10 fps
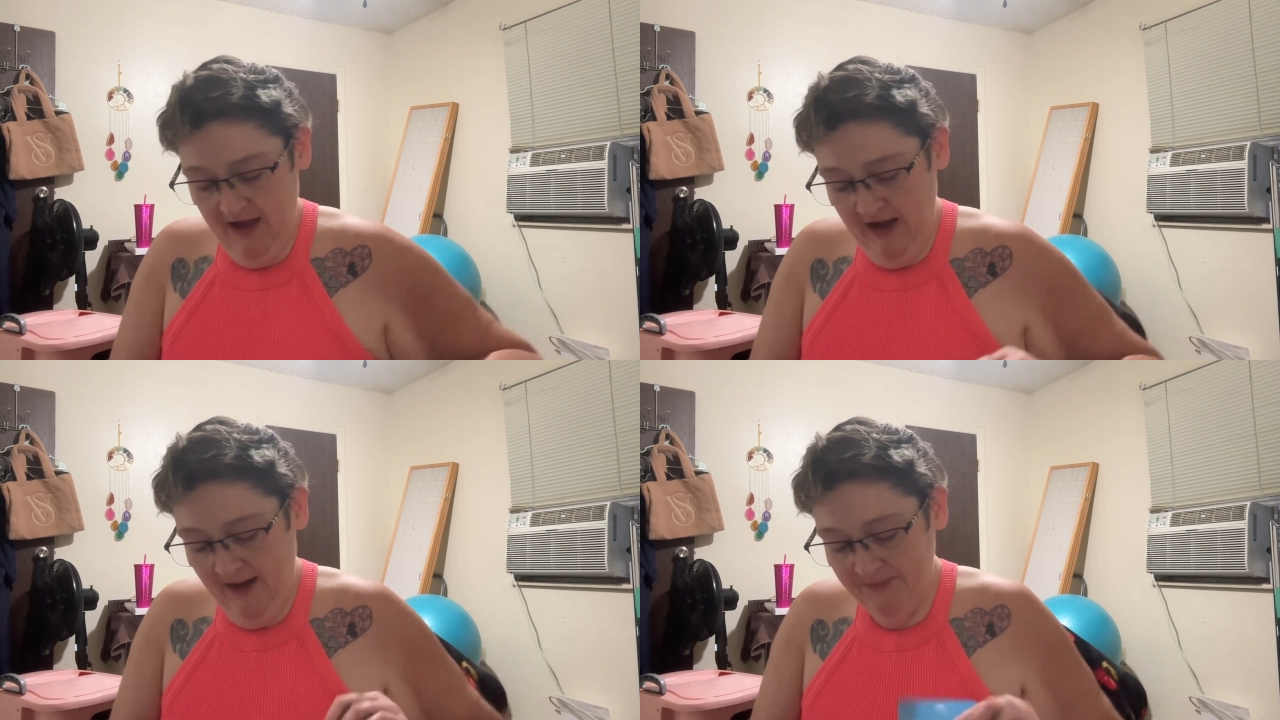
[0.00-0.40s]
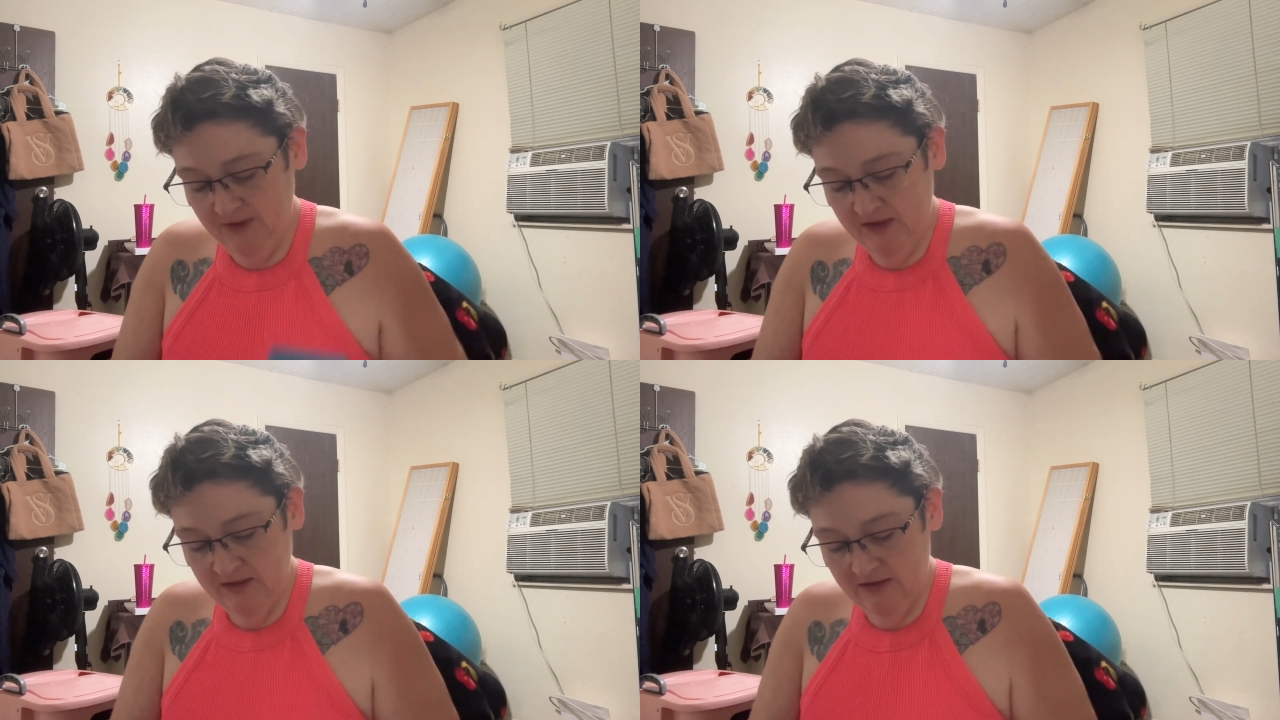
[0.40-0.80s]
I'm
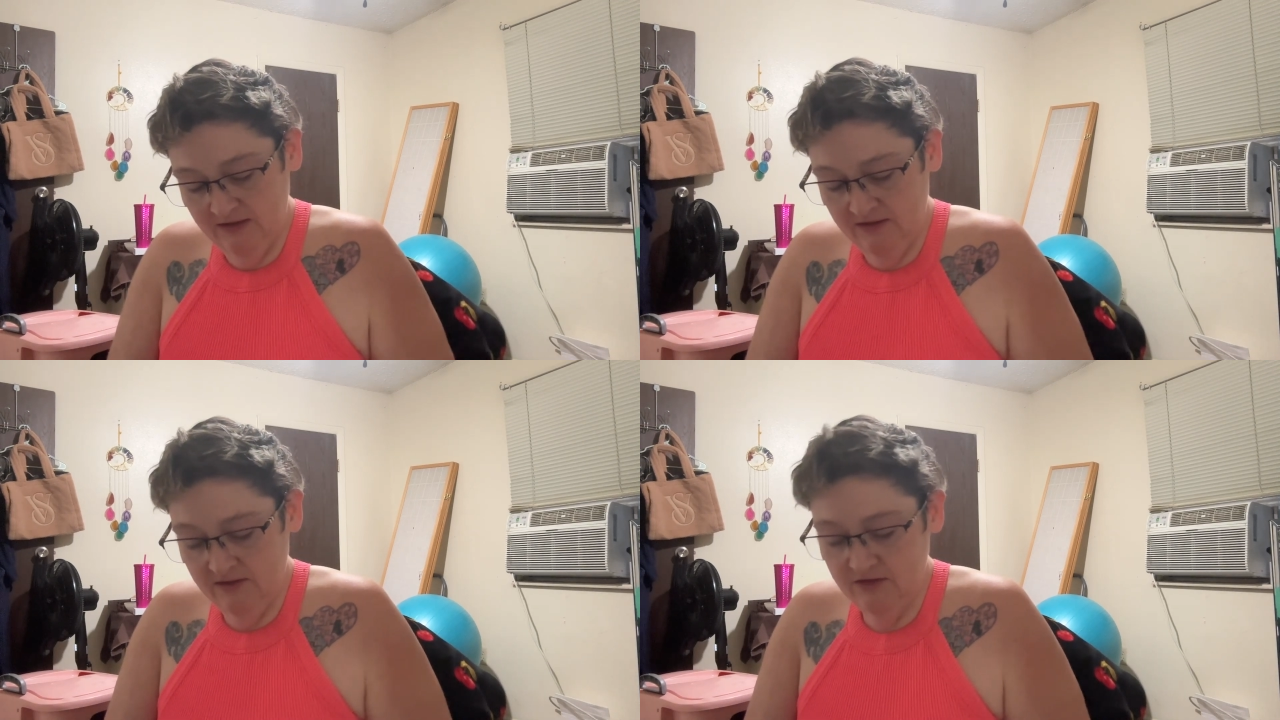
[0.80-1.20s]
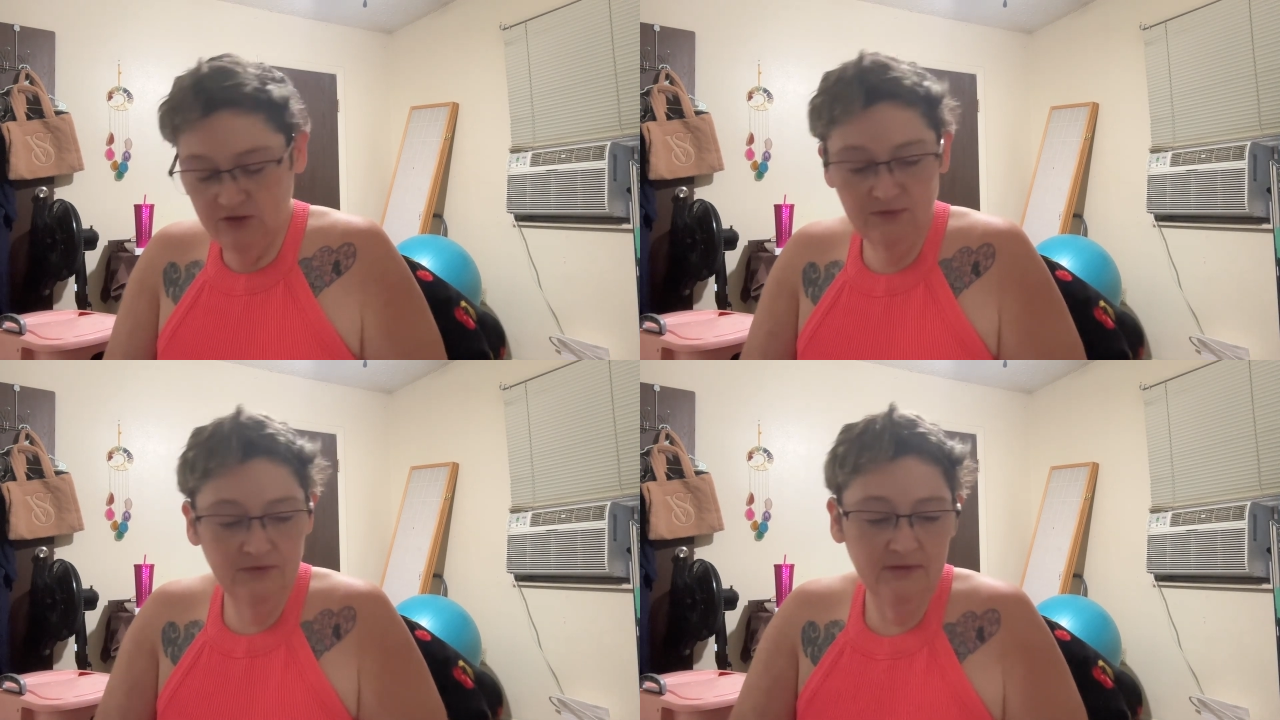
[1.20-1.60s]
gonna
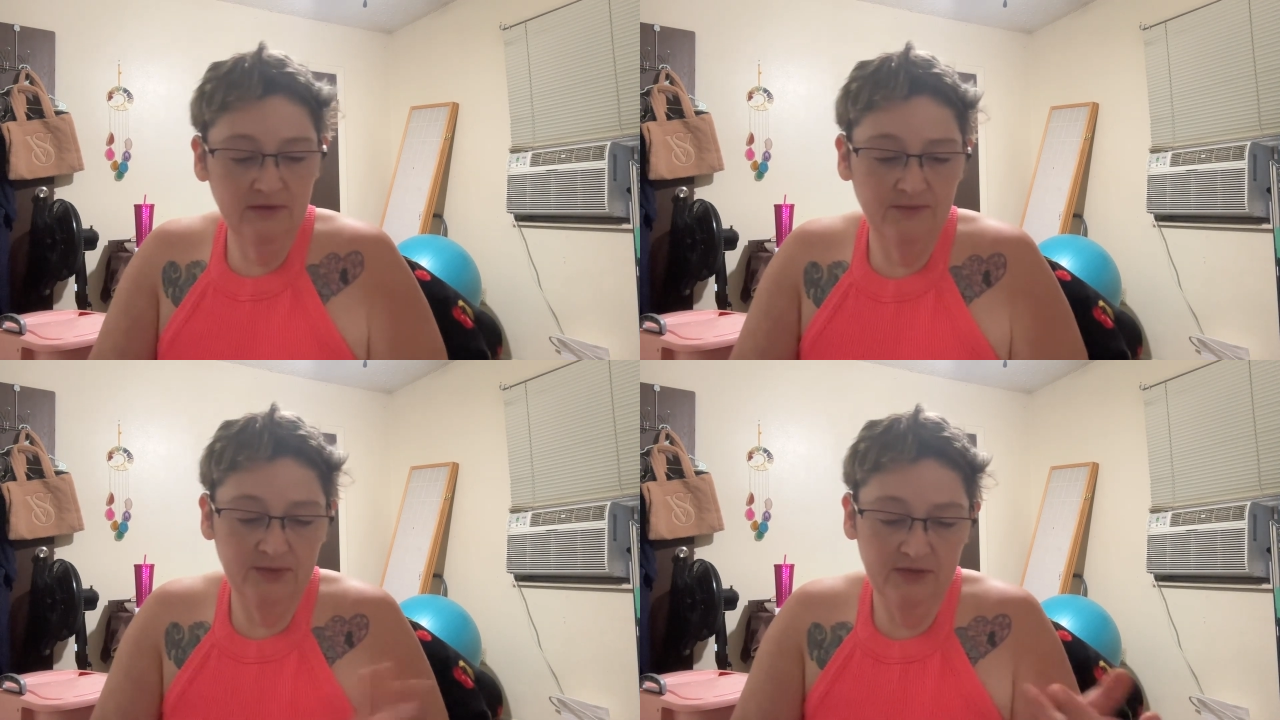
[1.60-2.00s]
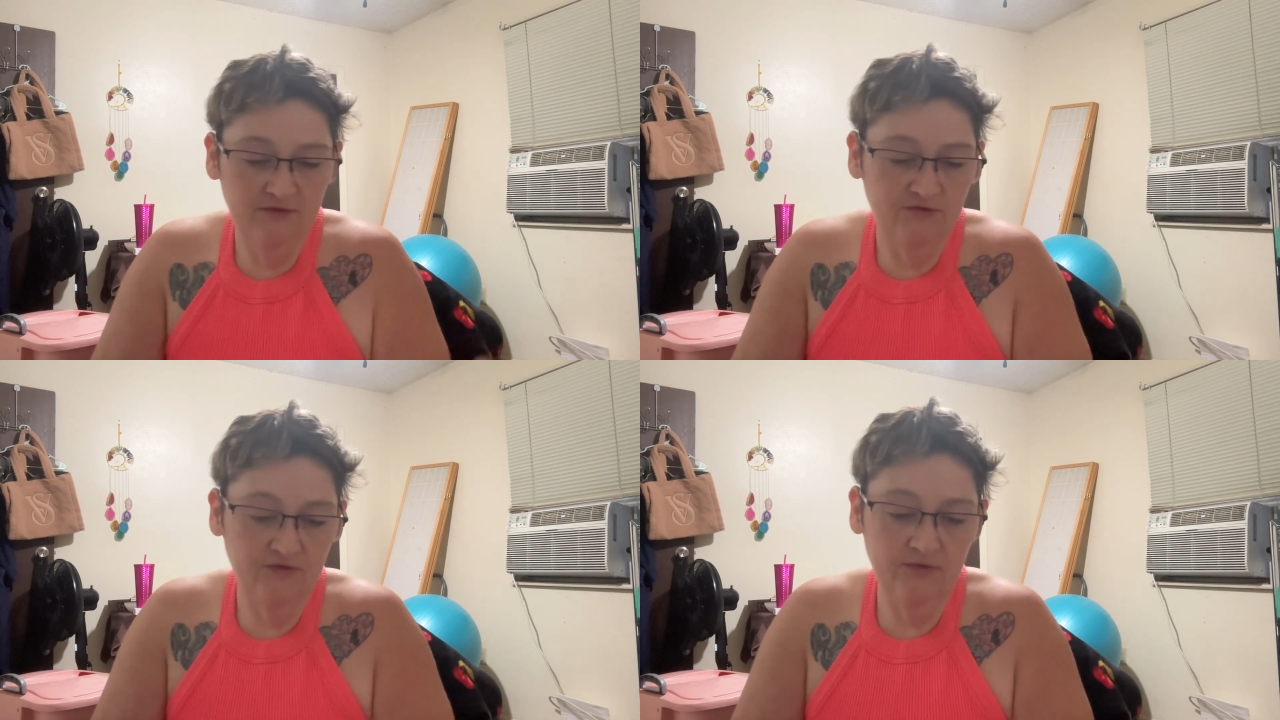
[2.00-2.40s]
do a little bit
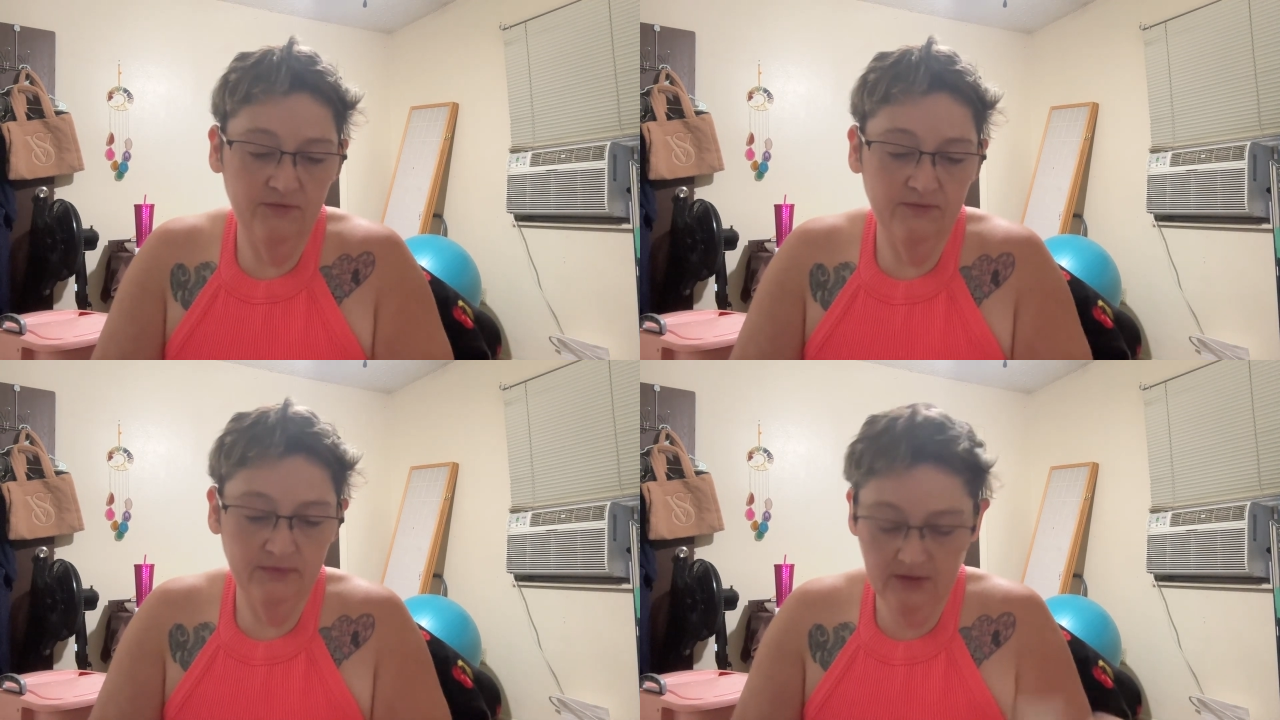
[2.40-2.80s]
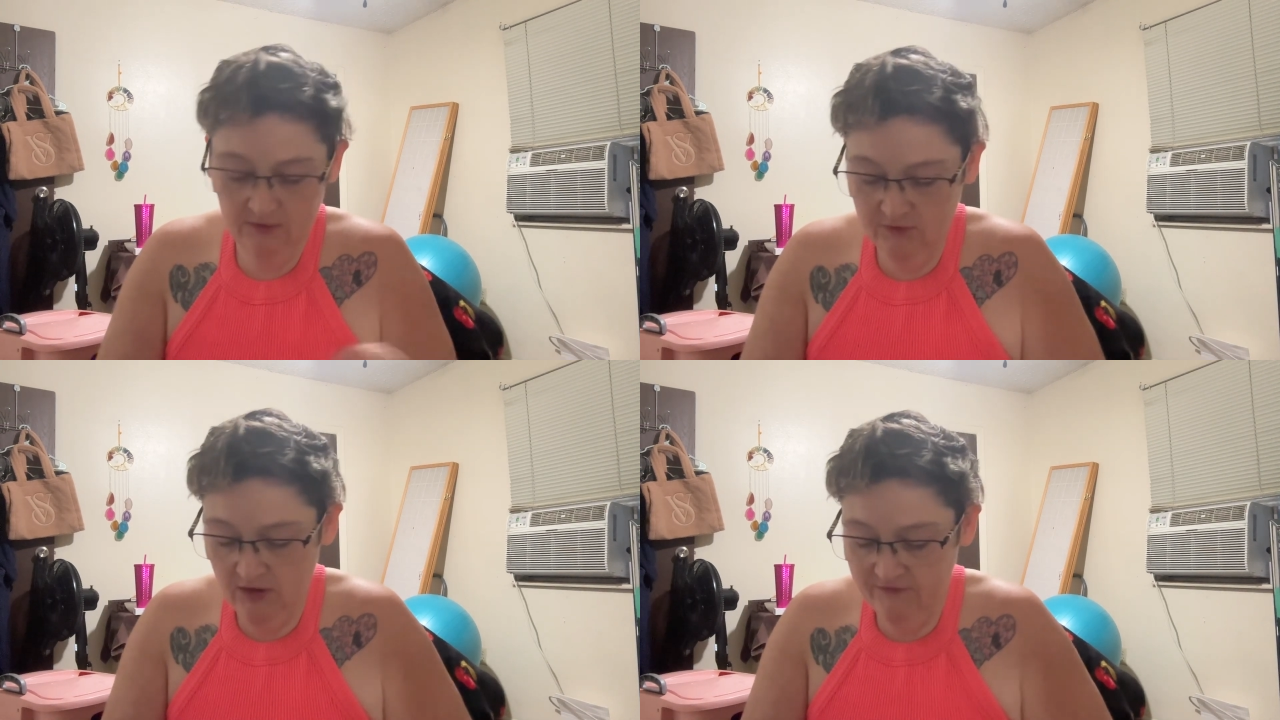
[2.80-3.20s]
of
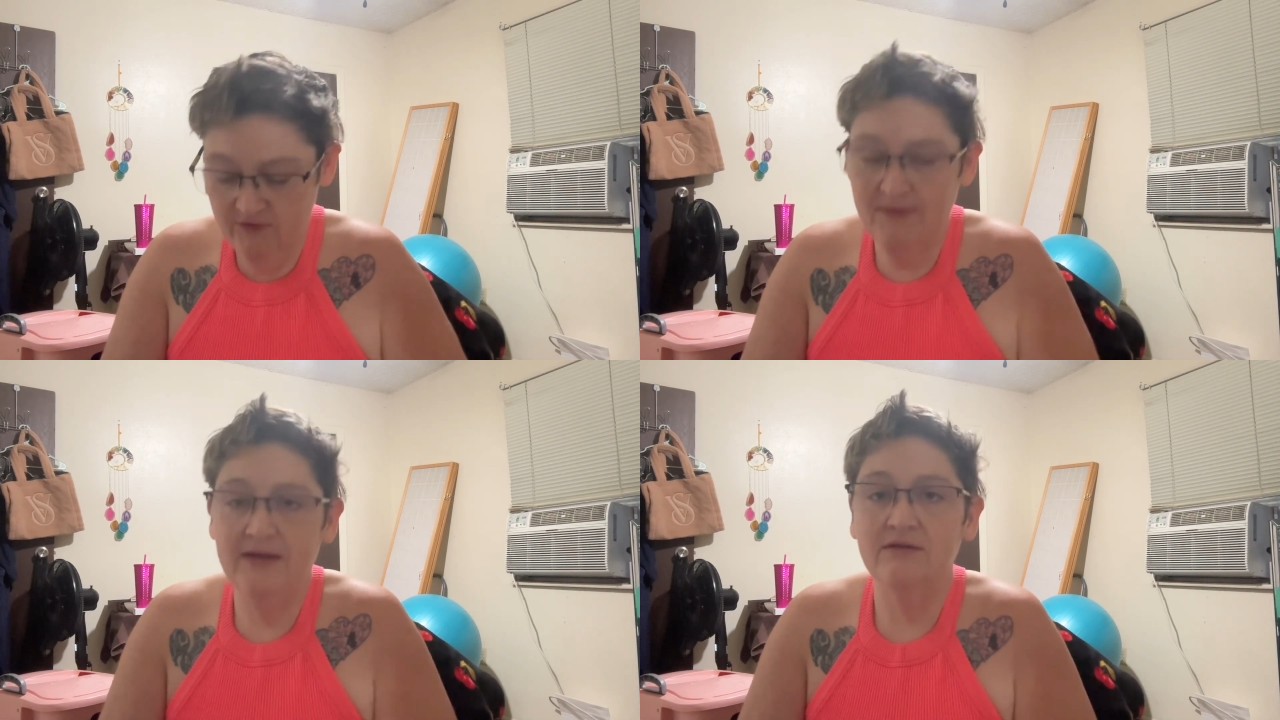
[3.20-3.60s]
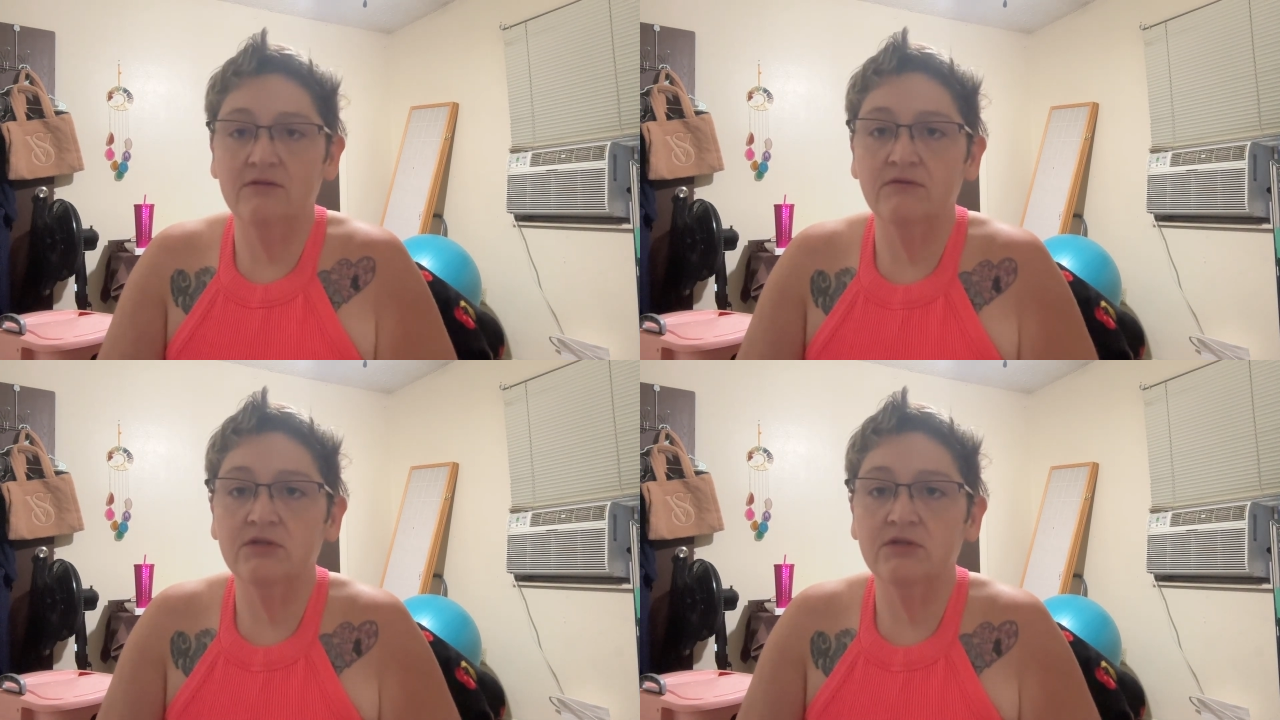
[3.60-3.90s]
going off on my own.